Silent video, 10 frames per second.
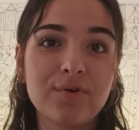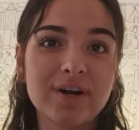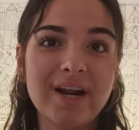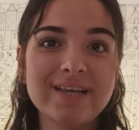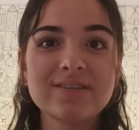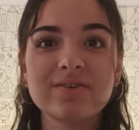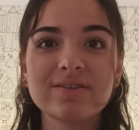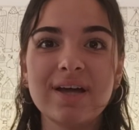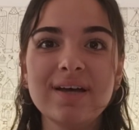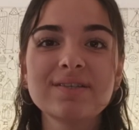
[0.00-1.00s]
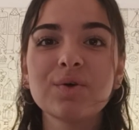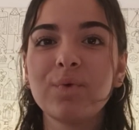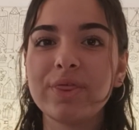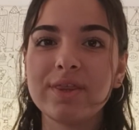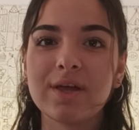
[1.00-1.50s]
and organize their tasks
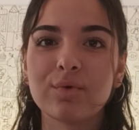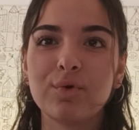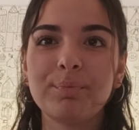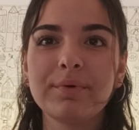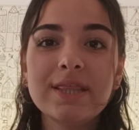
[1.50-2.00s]
within the group.